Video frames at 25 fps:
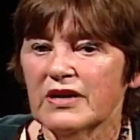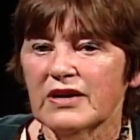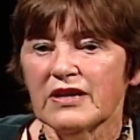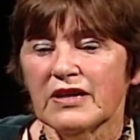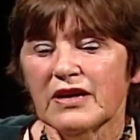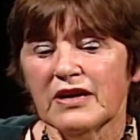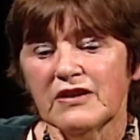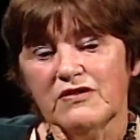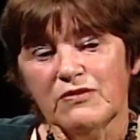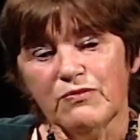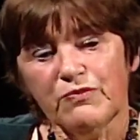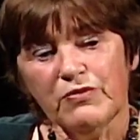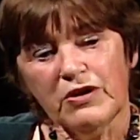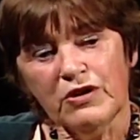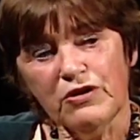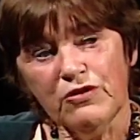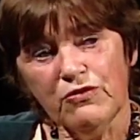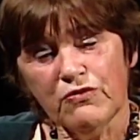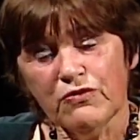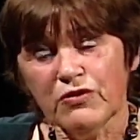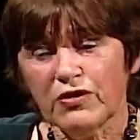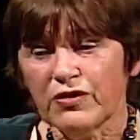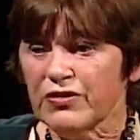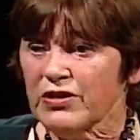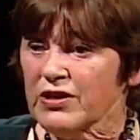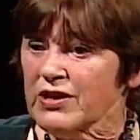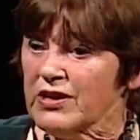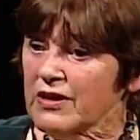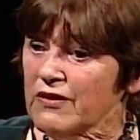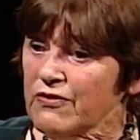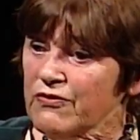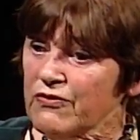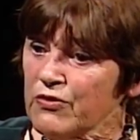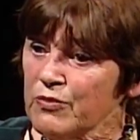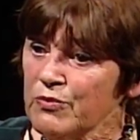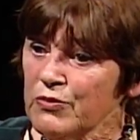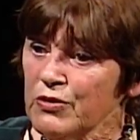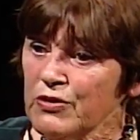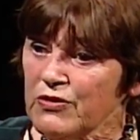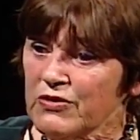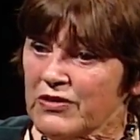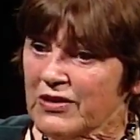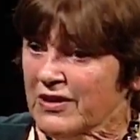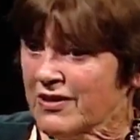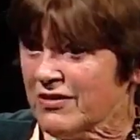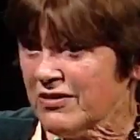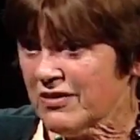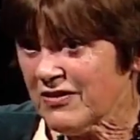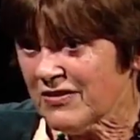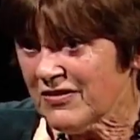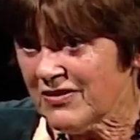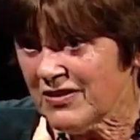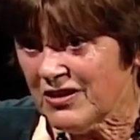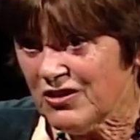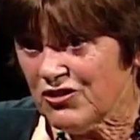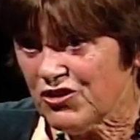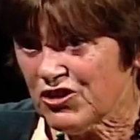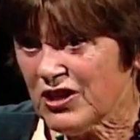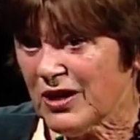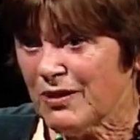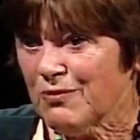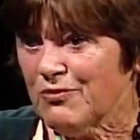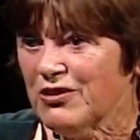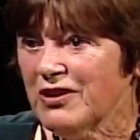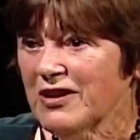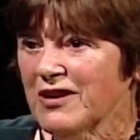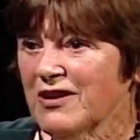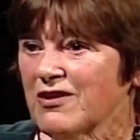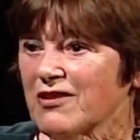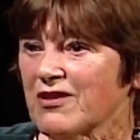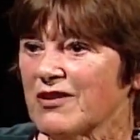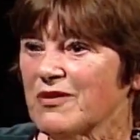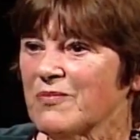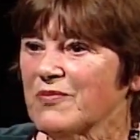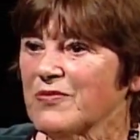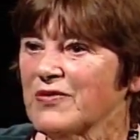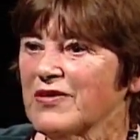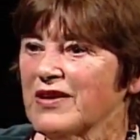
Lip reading: And I said, well, you've got the gift for music, the C-shaped ear.